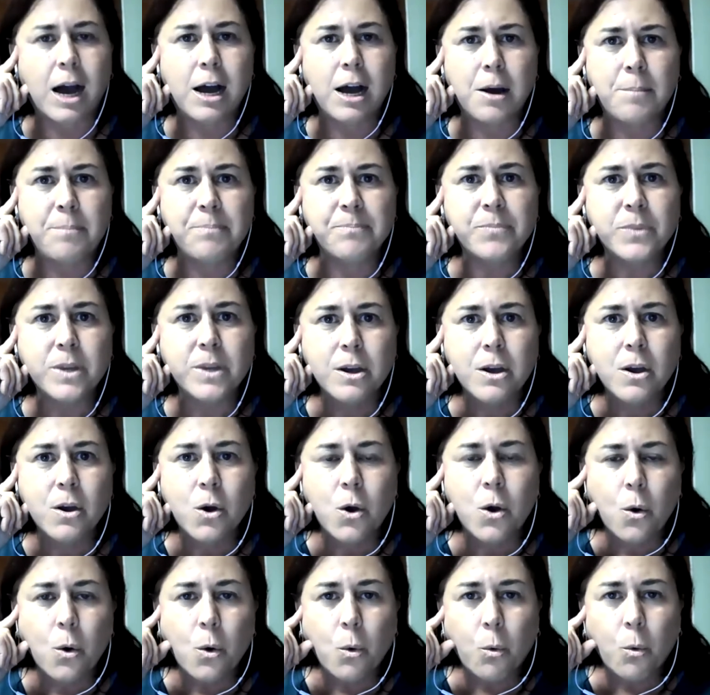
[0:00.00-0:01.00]
Um,
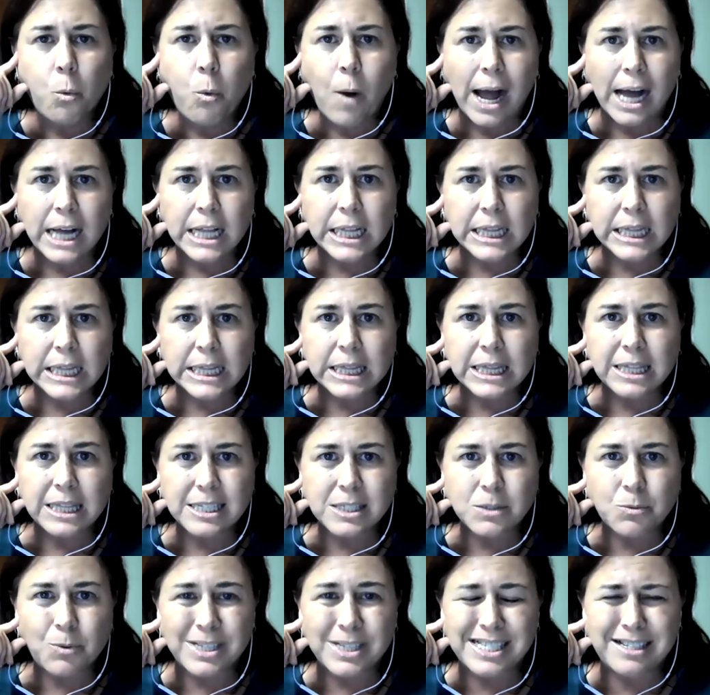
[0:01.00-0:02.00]
well,
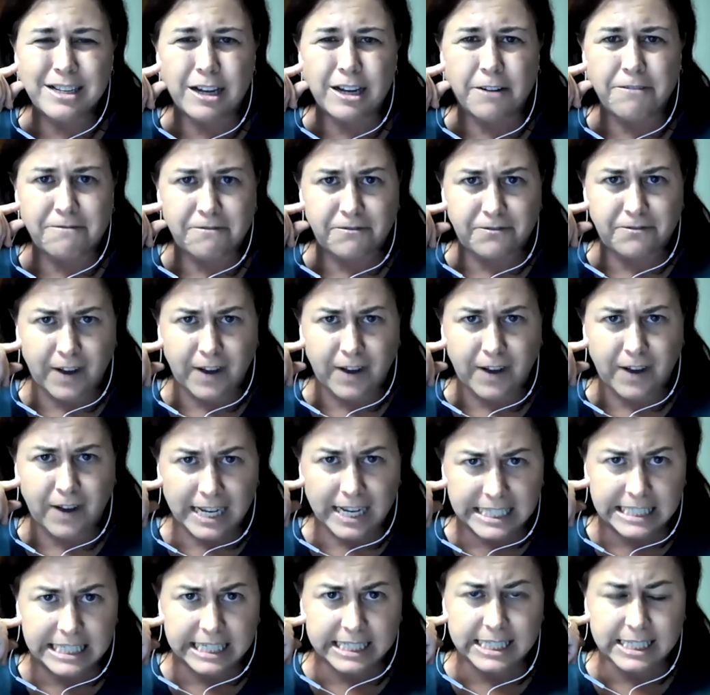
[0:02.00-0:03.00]
this wasn't a
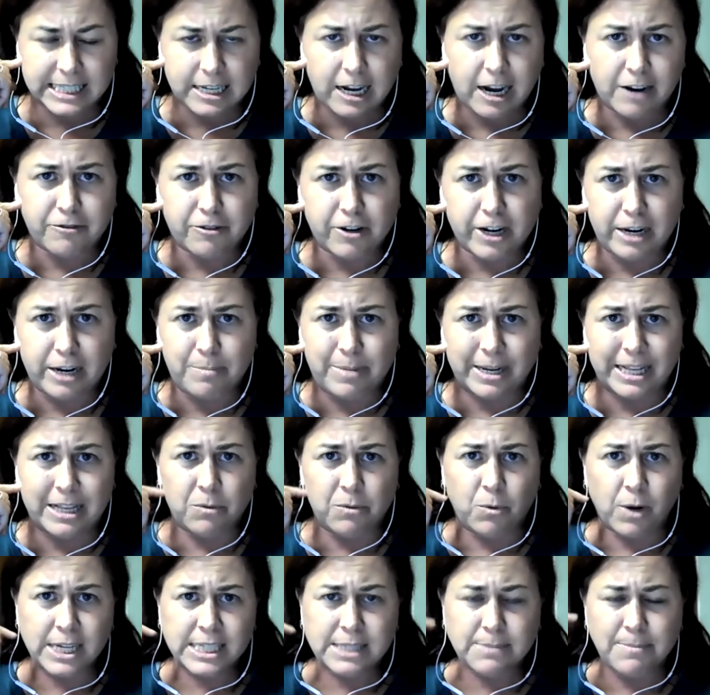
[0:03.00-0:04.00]
fun discovery,
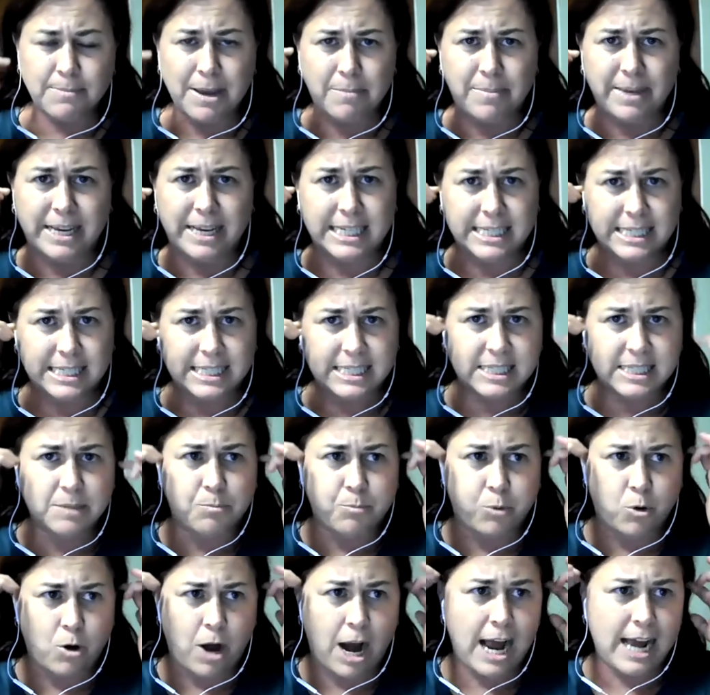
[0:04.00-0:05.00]
but it was my biggest
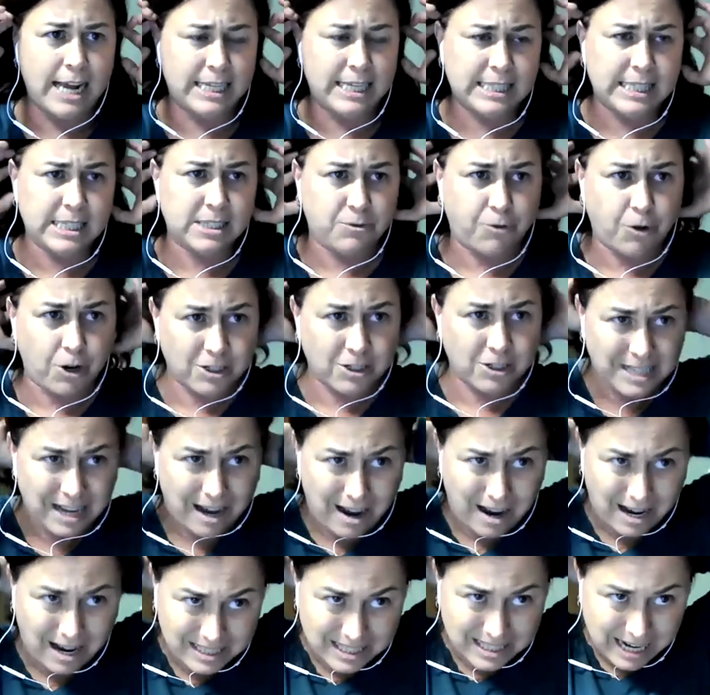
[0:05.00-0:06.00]
surprise as far as
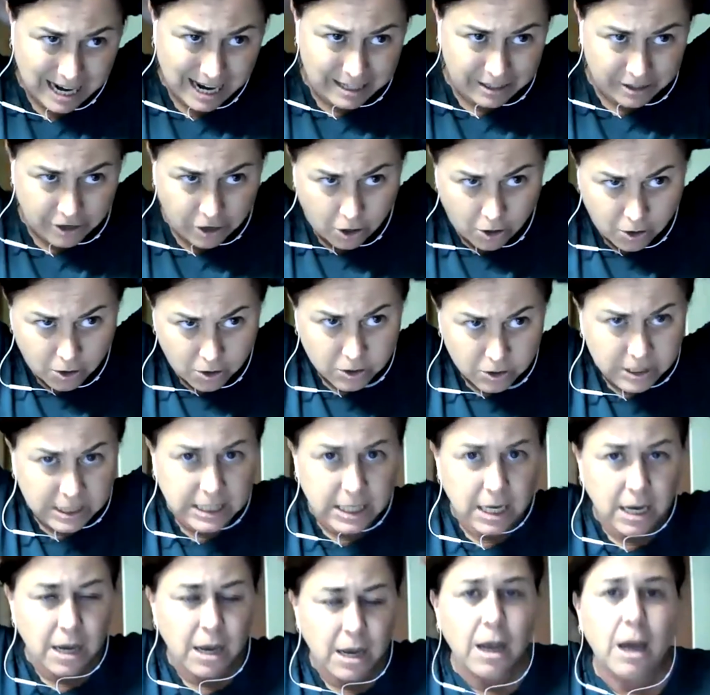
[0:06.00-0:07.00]
content
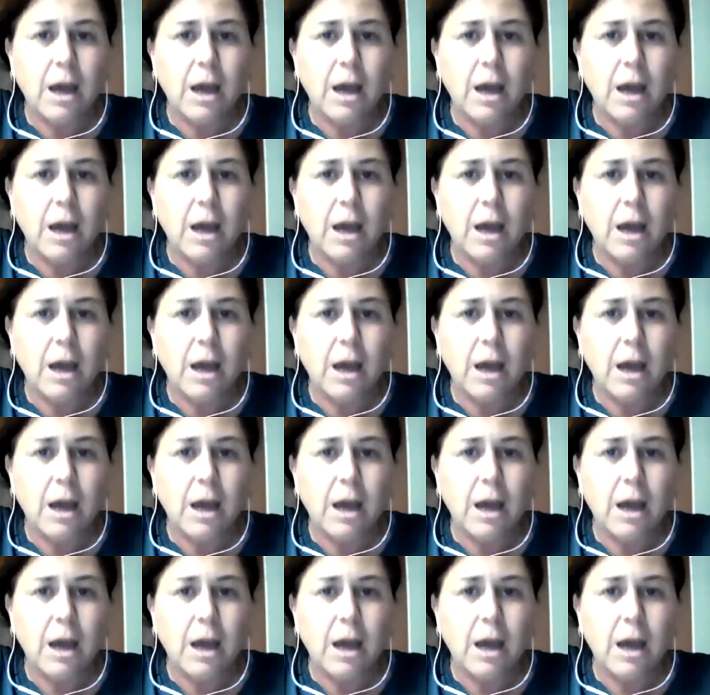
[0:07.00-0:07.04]
goes.